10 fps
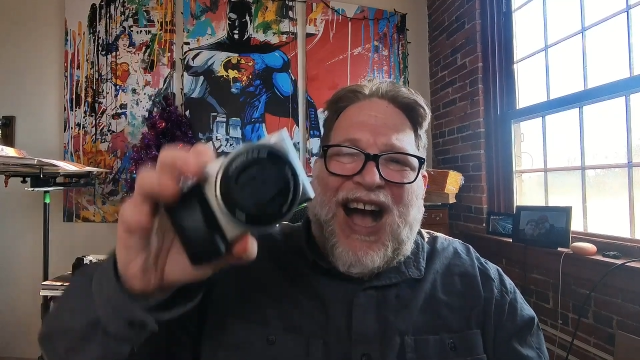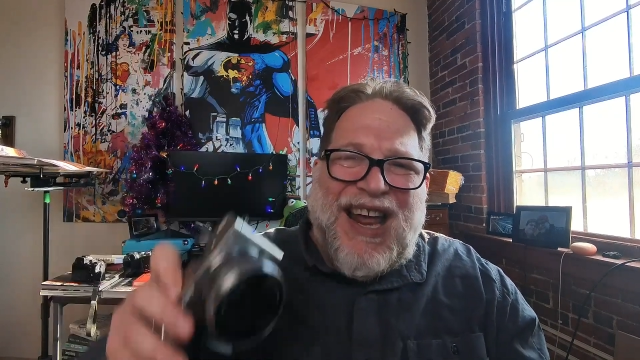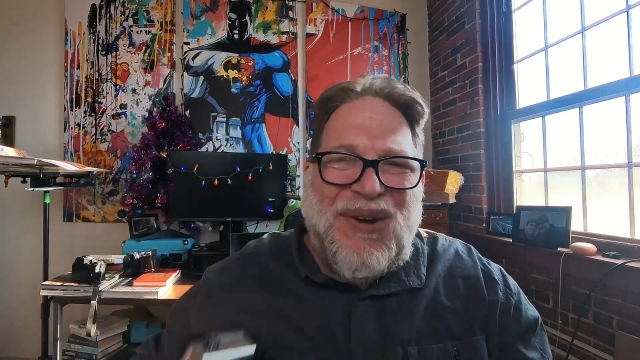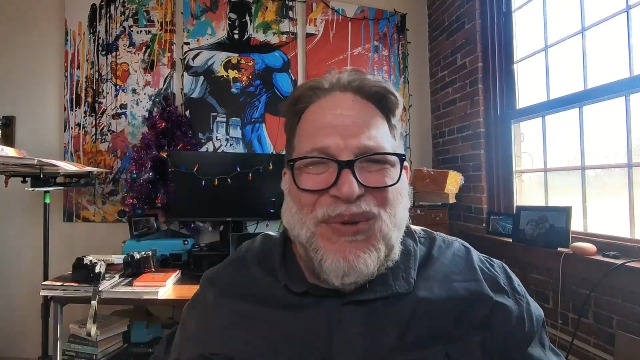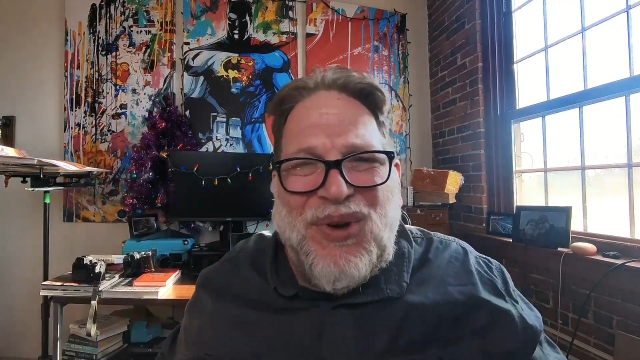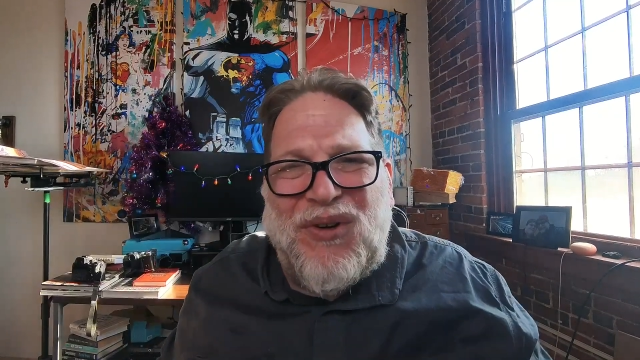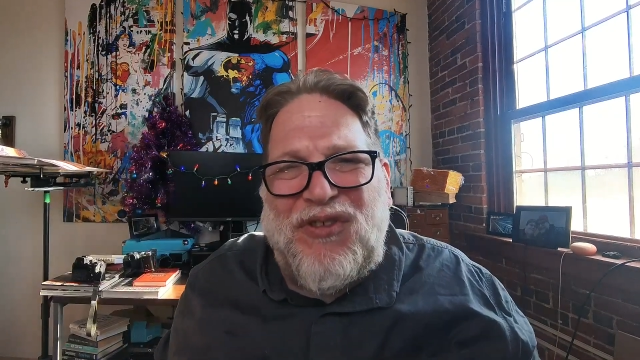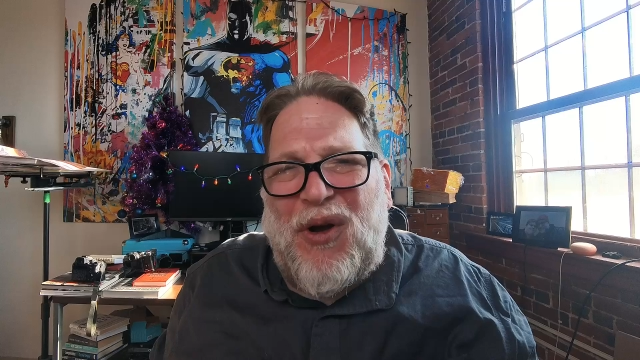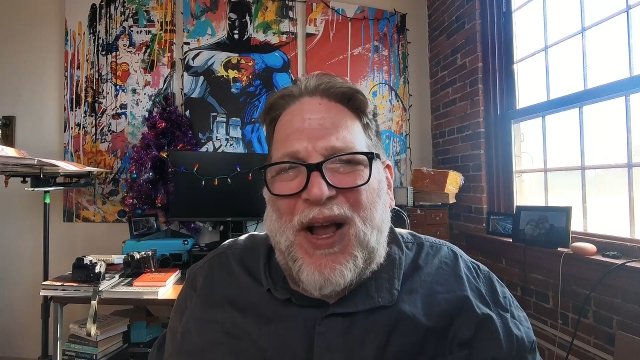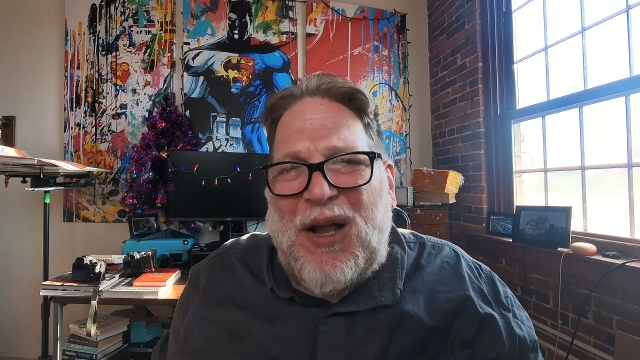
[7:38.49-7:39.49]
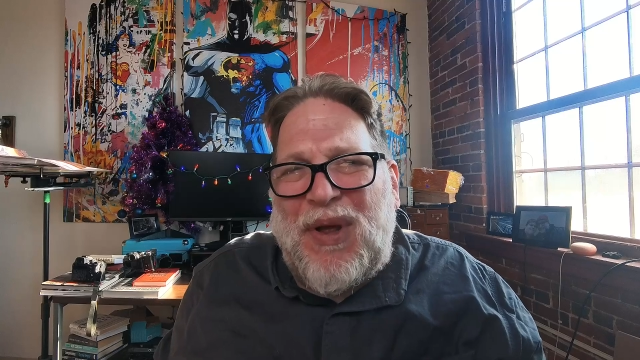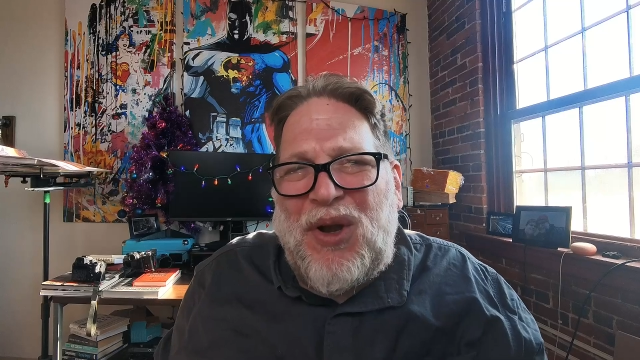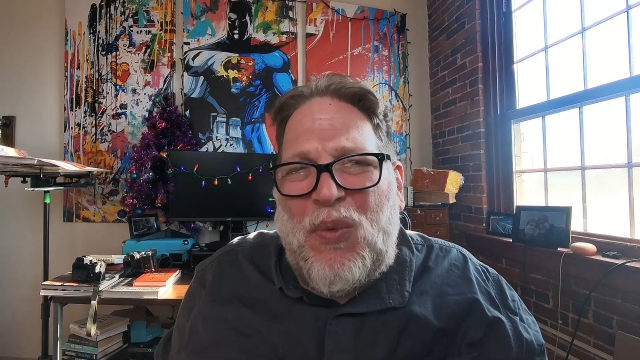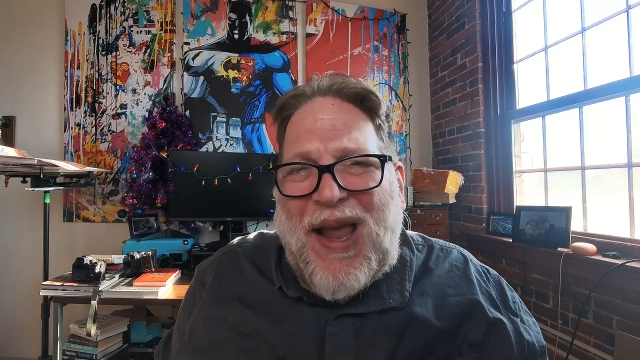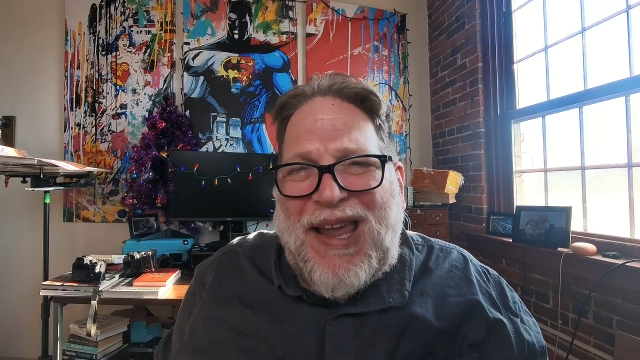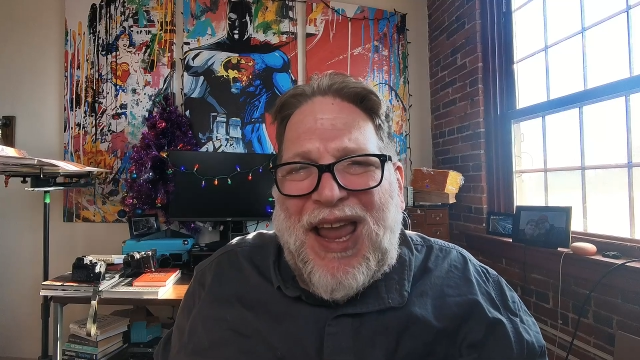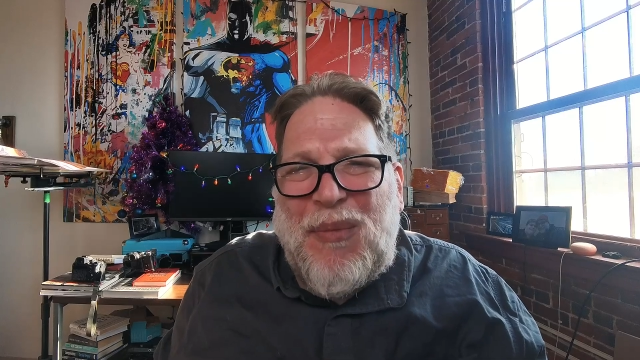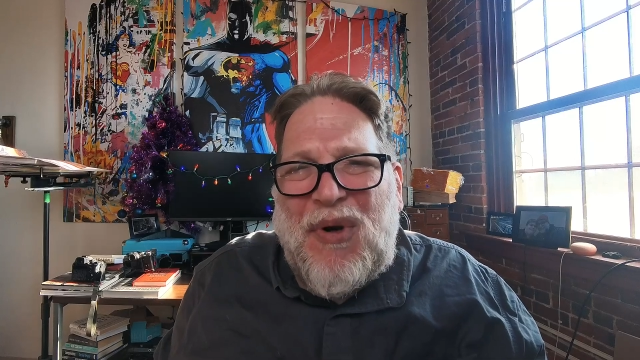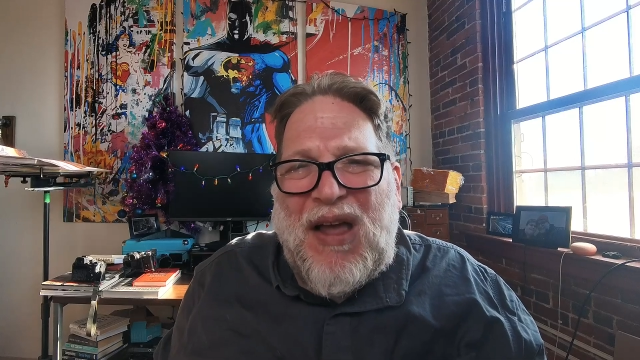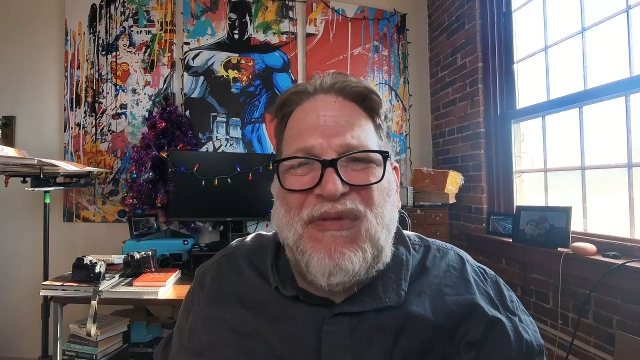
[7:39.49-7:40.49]
I don't know if I recommend a white
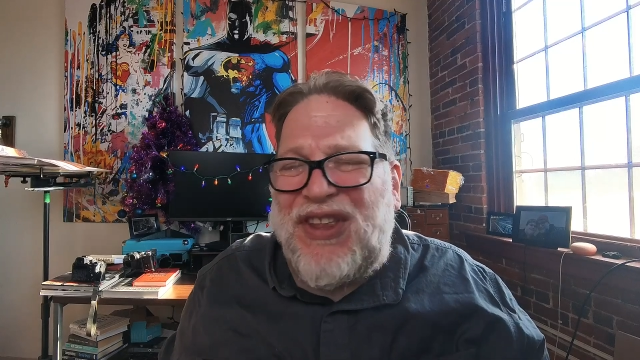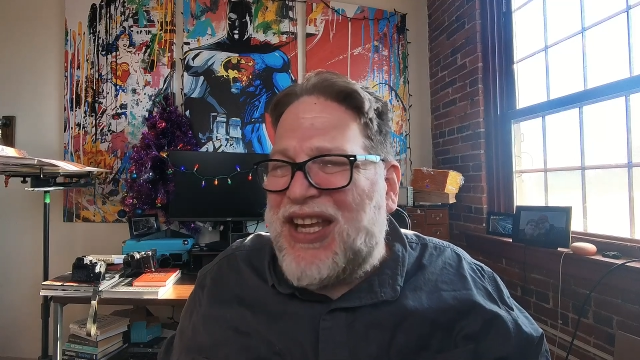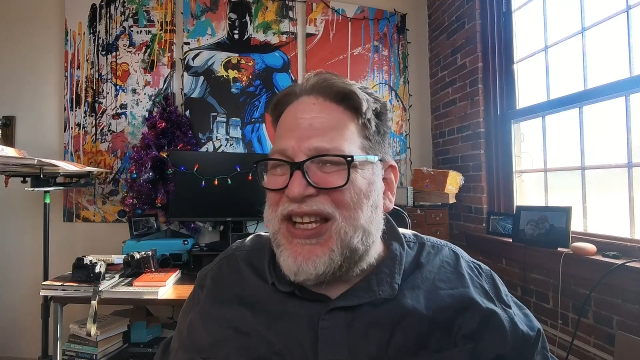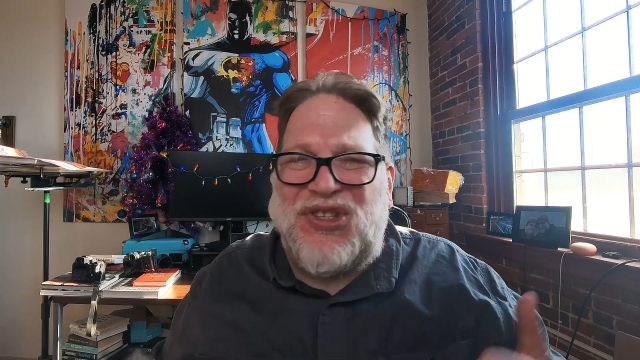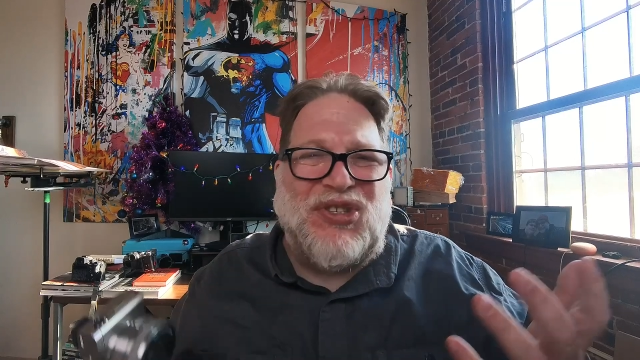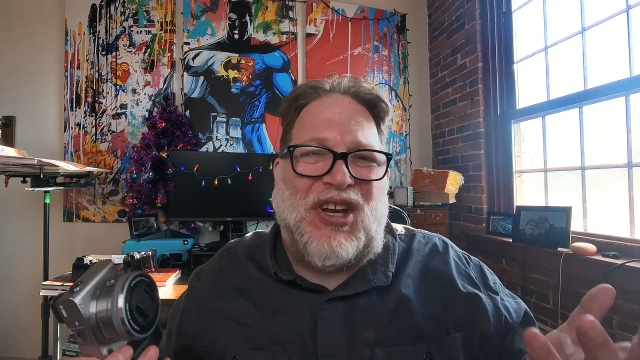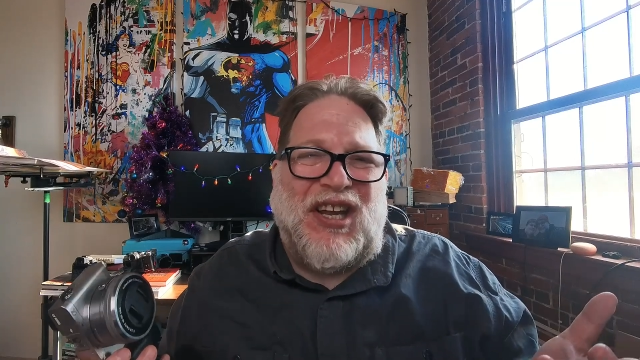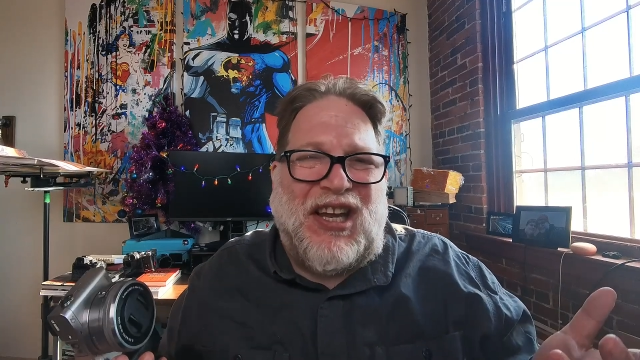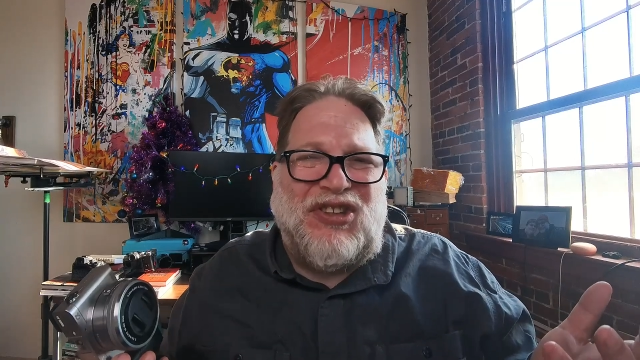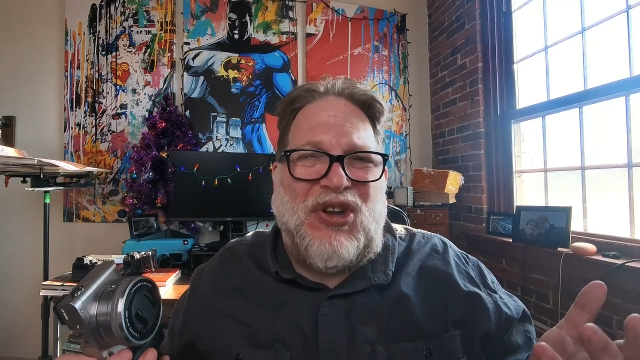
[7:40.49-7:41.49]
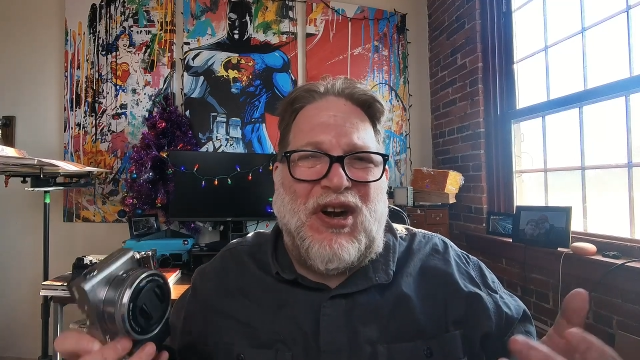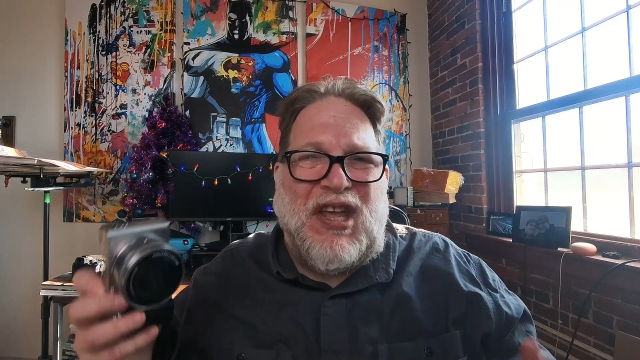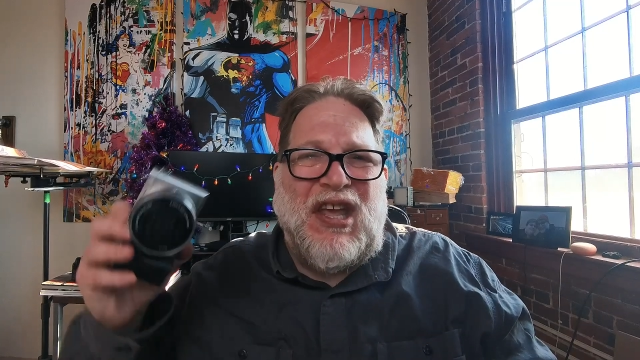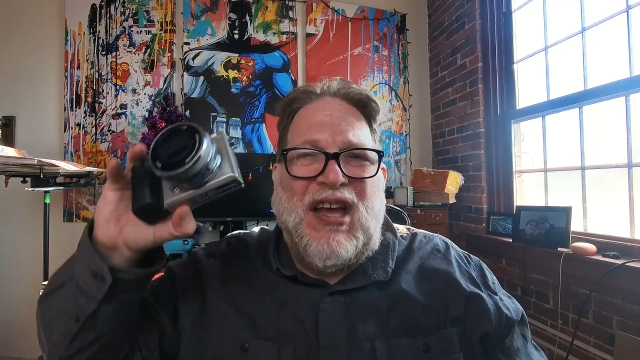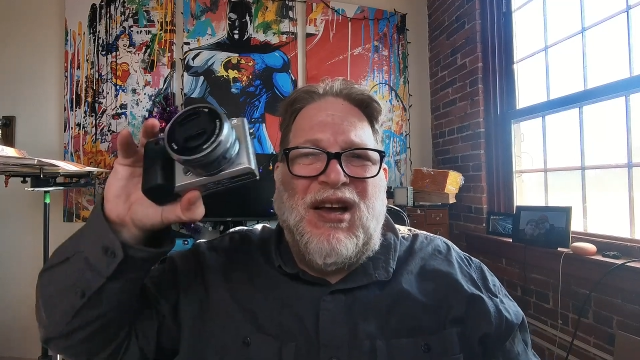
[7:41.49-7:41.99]
camera. I feel like it's just gonna get dirty.